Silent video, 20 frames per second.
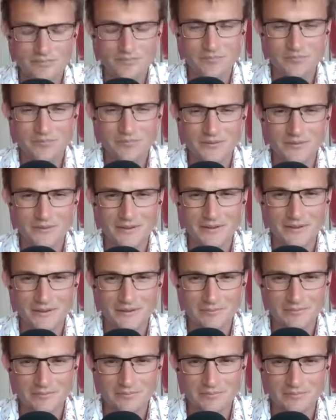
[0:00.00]
i think
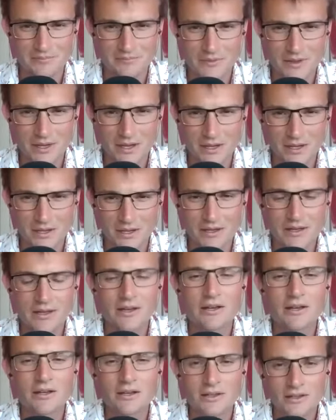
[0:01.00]
i probably would have gone
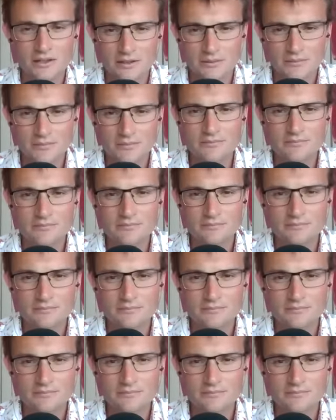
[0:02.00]
into the medical field in